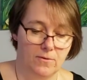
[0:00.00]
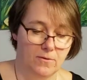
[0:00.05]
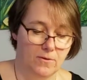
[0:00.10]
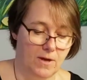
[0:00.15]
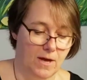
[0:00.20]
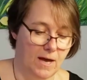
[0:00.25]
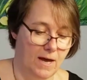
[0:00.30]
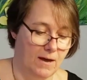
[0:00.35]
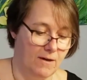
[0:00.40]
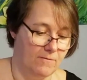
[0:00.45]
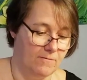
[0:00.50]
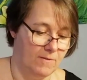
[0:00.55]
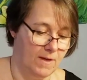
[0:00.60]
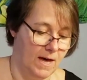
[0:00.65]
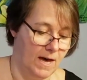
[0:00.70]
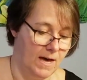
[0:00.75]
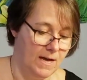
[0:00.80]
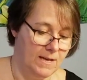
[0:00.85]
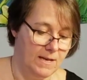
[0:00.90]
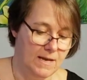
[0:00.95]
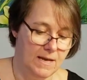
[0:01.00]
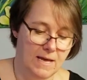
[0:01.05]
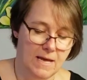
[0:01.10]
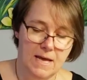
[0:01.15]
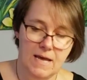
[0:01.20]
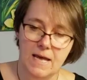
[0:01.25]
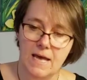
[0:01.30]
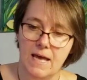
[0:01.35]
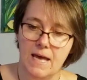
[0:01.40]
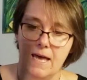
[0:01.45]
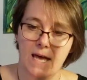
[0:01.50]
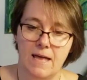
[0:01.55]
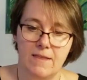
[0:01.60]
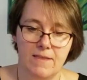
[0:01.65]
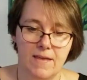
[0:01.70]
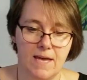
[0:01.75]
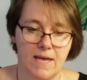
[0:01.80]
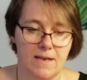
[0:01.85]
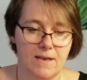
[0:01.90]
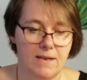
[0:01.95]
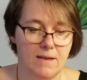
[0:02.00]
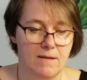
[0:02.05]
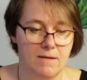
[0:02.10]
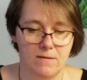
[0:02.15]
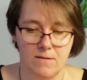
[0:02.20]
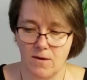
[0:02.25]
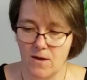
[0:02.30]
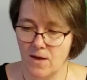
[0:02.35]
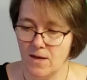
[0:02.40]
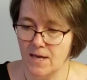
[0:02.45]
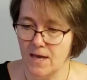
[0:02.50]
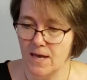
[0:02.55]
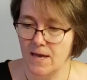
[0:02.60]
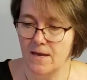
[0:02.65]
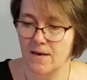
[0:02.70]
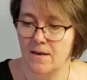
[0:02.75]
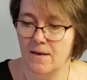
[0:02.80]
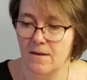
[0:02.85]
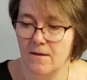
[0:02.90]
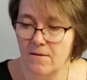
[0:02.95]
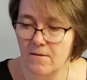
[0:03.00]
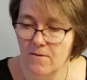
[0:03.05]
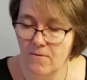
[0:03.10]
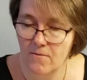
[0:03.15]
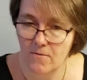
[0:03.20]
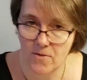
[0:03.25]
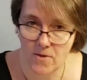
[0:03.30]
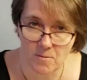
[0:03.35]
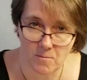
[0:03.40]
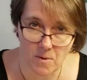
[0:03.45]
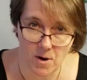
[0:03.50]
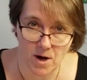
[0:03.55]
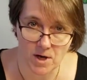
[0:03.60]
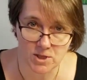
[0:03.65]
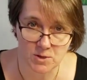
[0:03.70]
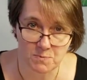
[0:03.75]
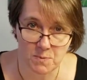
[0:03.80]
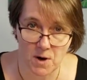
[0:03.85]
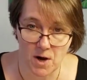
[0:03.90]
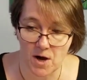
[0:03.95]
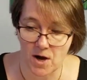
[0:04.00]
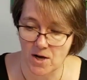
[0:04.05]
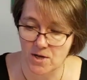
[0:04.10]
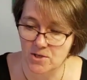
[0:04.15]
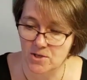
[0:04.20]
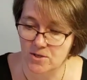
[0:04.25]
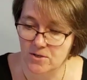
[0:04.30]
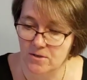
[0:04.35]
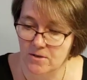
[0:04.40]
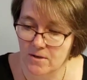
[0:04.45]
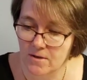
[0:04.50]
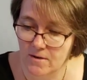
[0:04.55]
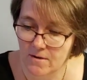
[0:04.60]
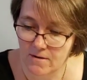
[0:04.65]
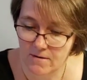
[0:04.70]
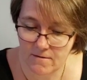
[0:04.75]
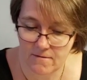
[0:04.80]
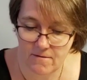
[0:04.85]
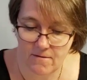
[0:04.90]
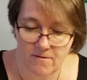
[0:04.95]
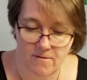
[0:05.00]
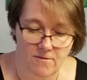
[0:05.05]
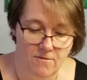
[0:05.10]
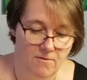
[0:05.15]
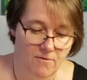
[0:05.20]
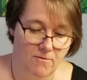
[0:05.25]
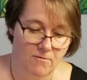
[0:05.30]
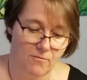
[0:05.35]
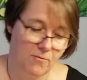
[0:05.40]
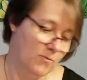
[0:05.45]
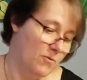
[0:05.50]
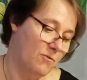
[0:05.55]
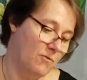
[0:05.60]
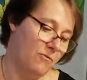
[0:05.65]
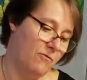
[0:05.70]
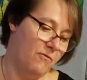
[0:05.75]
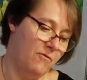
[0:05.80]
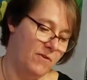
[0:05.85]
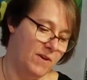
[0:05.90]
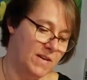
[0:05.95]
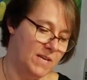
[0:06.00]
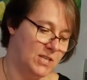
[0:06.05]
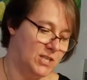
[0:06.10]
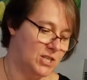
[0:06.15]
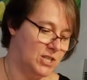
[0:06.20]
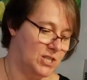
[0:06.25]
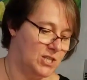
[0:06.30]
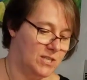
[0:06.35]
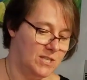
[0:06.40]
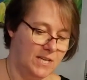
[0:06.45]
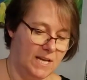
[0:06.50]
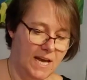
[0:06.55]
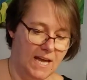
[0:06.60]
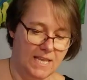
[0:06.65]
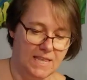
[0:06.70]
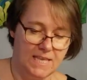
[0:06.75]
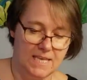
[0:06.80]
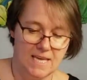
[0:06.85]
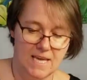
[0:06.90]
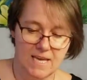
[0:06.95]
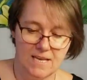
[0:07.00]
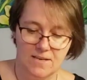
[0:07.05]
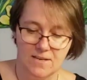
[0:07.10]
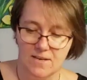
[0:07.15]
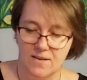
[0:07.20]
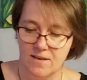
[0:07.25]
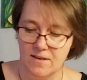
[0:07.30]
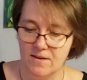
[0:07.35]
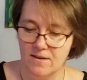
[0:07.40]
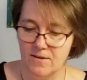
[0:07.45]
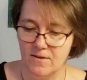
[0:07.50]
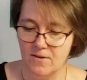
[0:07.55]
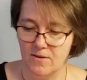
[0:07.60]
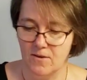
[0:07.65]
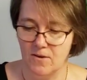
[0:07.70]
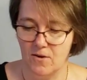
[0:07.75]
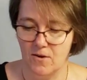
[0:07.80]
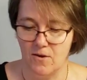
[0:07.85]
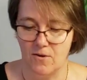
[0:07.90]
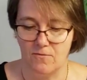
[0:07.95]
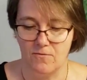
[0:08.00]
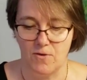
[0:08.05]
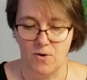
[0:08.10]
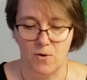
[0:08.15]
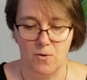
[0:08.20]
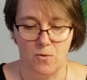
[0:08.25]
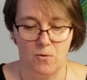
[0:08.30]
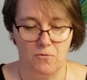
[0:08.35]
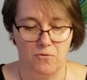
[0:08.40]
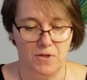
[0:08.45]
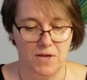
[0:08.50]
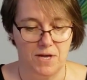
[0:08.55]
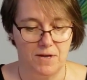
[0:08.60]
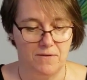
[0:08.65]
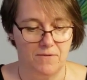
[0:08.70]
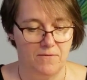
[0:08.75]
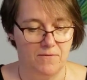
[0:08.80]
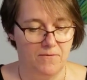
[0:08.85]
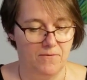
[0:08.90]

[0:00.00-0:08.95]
to have that. And then again, the Modge Podge for the finish at the end of the whole thing.